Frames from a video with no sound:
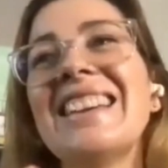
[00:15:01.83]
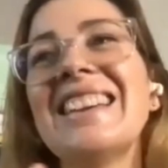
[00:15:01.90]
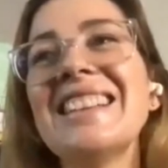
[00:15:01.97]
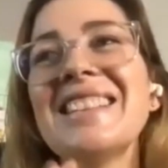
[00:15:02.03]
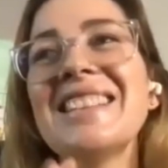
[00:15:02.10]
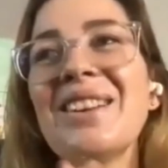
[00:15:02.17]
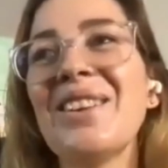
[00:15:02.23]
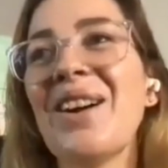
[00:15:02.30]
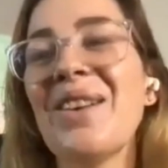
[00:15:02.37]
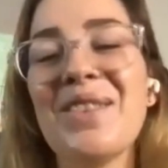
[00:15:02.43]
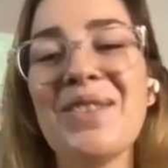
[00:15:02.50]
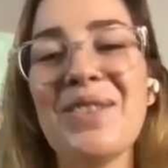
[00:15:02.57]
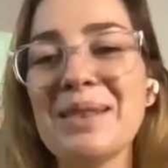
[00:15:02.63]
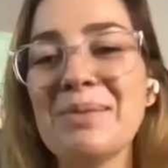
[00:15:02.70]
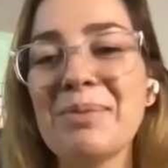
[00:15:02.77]
You sit on
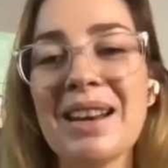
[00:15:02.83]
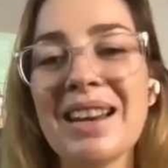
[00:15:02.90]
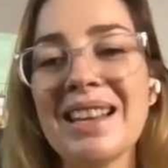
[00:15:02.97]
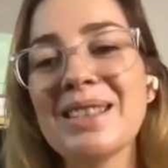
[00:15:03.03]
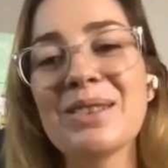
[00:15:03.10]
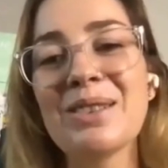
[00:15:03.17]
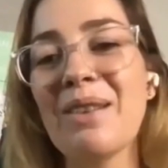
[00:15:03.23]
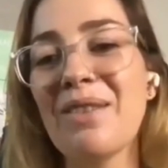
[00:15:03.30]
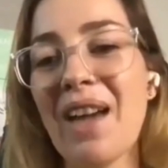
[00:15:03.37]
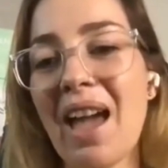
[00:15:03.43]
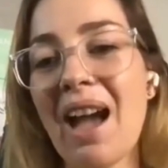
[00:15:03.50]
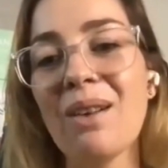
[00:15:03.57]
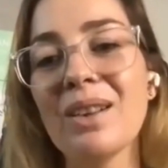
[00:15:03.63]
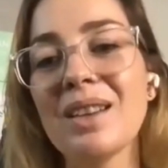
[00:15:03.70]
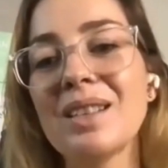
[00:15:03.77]
hold with Facebook and Instagram for
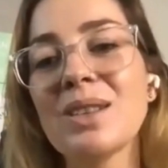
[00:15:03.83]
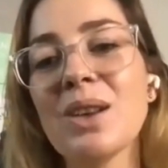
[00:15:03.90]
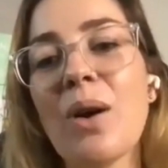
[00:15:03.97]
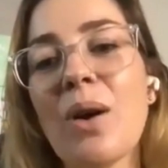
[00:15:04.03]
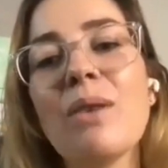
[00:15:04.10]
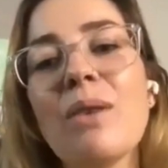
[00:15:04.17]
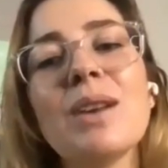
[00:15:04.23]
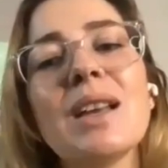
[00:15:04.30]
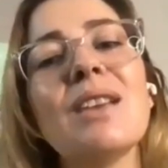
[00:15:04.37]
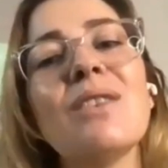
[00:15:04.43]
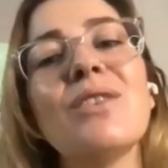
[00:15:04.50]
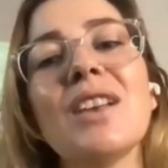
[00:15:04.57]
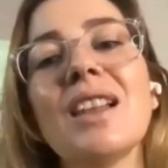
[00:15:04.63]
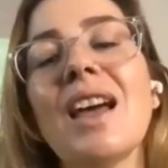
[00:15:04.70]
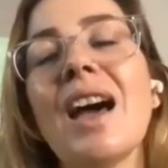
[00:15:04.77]
hours. So I really
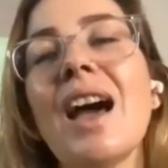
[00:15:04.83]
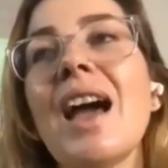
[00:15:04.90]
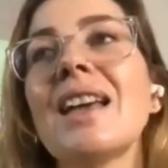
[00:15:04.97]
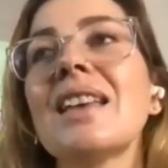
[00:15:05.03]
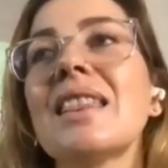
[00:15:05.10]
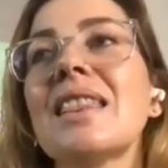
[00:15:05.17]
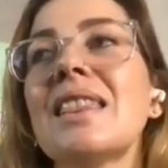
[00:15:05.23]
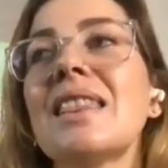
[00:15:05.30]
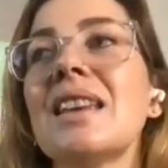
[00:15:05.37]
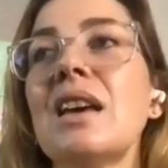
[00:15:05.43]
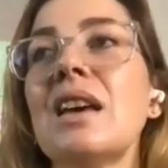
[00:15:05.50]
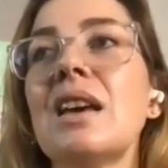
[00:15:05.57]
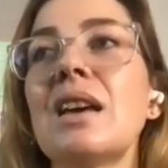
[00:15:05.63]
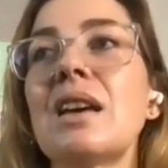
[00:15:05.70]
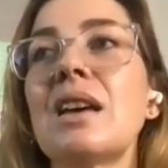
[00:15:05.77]
feel like
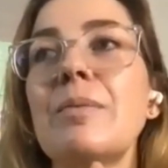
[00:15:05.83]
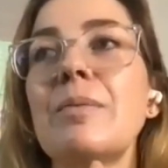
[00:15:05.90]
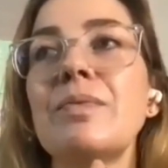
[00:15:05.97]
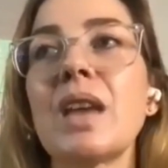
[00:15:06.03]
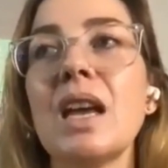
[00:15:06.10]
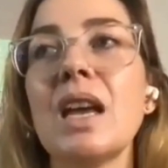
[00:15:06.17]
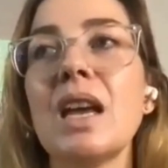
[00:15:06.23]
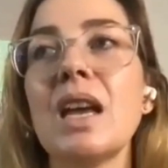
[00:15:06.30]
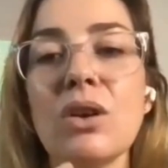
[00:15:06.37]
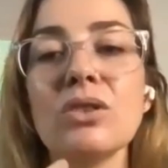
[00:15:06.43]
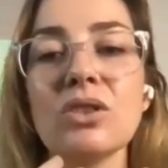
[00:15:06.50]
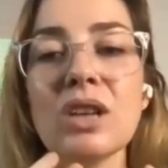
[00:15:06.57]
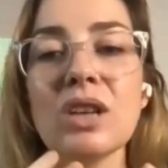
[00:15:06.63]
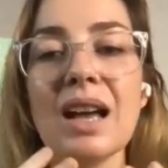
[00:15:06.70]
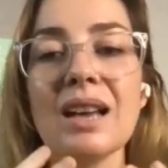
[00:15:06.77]
it's
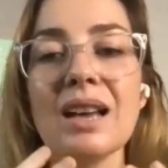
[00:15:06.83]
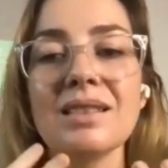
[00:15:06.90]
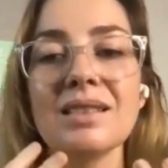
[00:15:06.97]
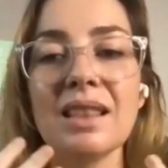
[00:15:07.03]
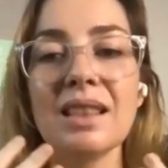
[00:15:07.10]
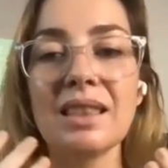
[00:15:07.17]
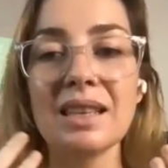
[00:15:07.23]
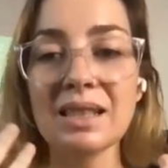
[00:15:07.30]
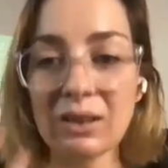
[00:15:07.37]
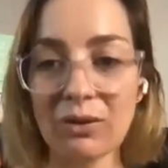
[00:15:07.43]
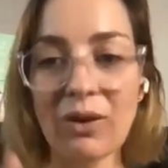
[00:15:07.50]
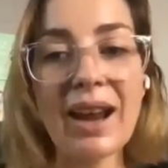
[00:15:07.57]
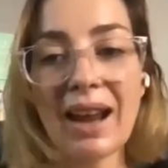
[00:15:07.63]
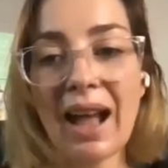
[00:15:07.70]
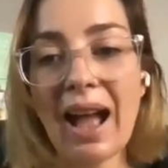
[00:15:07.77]
not just
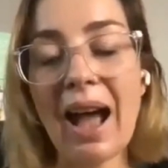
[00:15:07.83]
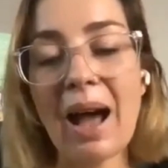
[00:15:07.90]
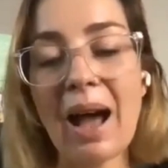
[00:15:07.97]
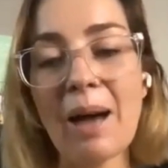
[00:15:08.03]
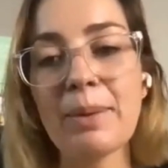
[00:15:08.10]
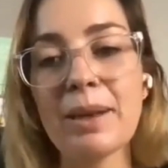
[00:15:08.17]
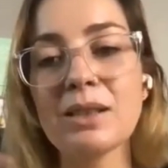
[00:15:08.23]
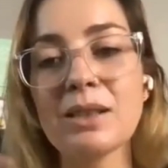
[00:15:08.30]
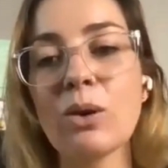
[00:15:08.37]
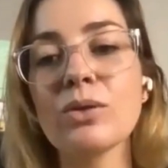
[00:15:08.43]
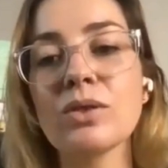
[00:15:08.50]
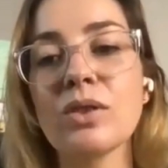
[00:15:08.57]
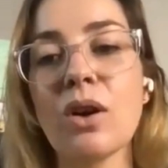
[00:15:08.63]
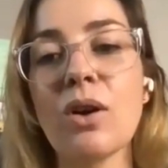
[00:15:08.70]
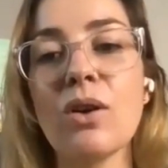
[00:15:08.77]
this great app, it's
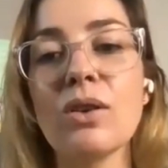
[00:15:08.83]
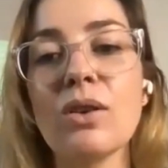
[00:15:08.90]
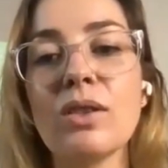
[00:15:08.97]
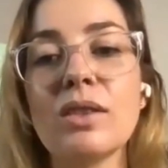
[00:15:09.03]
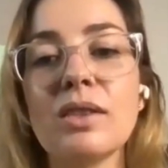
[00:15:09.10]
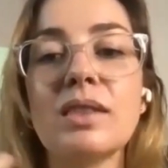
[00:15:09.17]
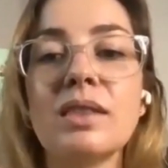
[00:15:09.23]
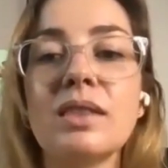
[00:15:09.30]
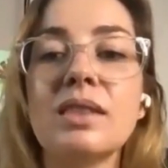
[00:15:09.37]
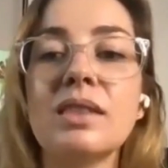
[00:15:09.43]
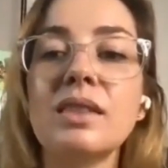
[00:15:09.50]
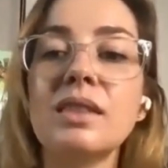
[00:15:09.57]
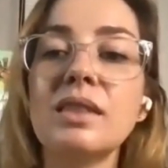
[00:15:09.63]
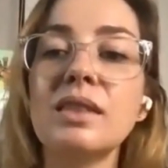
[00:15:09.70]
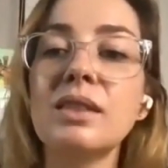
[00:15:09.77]
also
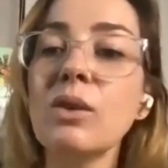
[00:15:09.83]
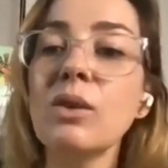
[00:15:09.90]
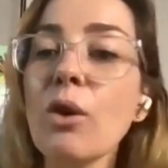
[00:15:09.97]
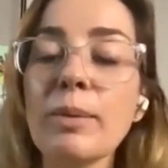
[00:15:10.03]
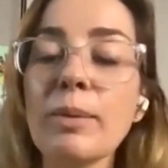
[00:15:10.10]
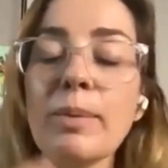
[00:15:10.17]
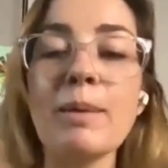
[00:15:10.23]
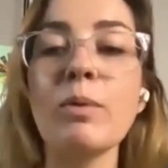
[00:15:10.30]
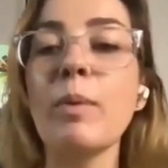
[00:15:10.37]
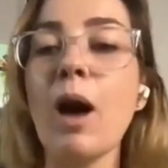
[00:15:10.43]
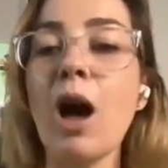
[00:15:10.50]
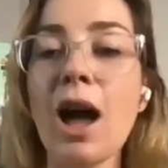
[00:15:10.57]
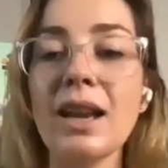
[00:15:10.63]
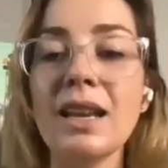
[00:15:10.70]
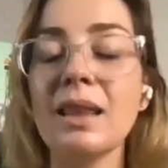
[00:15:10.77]
all the people
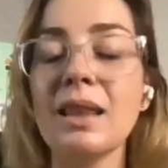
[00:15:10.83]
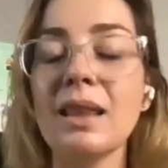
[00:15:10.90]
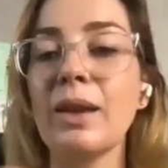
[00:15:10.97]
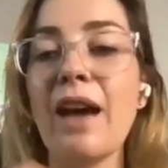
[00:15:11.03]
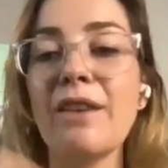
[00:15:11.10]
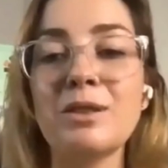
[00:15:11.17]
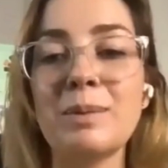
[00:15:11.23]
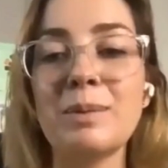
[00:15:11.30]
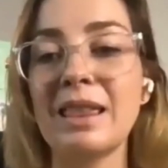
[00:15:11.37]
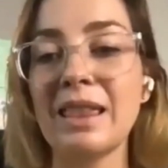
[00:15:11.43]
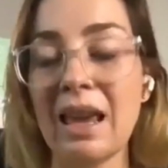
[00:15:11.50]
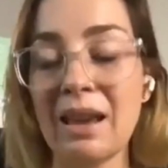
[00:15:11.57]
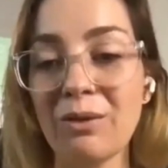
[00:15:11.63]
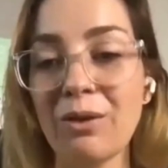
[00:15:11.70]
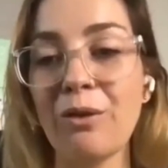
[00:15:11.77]
behind it that you have to be
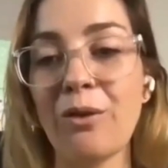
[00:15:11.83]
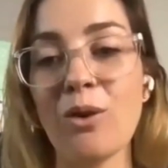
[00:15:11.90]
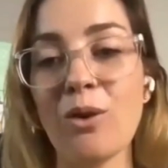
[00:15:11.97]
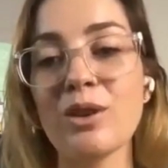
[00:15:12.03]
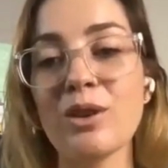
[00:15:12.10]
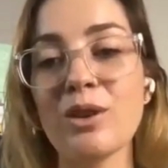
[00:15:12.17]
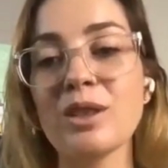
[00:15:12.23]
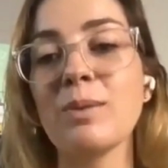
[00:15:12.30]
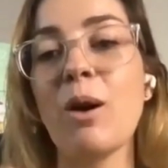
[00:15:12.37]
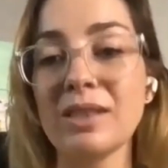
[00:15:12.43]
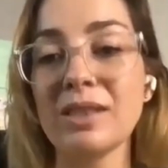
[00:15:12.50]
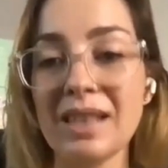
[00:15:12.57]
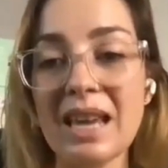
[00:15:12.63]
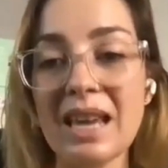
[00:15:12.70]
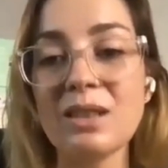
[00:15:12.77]
thankful for as
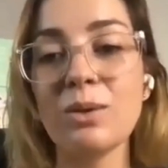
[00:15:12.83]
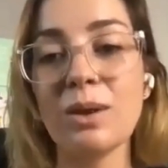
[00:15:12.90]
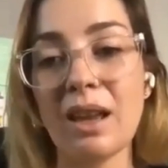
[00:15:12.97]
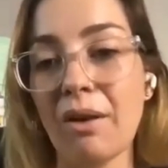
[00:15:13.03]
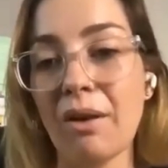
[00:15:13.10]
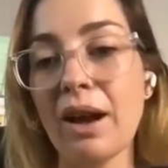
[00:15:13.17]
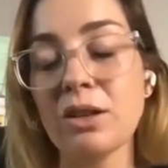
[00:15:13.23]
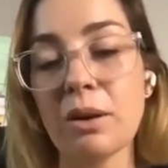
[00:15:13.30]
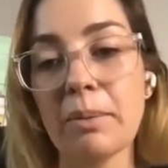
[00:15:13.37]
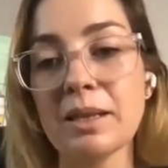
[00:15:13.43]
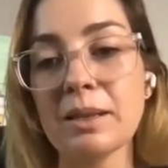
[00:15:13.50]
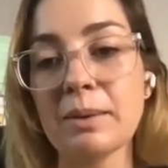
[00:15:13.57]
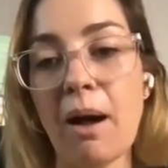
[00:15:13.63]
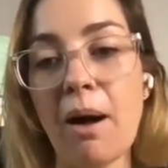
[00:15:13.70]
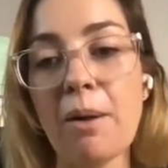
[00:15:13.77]
well, because they're doing a
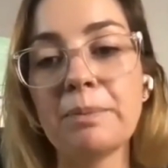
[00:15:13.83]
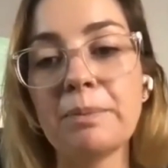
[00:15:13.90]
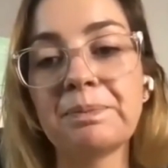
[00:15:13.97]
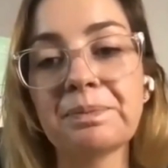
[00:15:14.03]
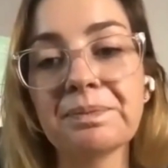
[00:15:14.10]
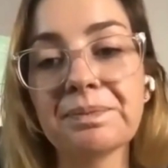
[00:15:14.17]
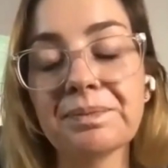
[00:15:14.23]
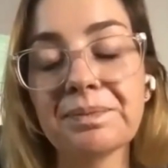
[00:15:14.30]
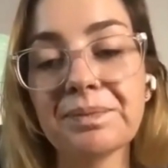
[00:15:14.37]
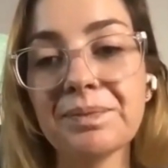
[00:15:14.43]
great job as well.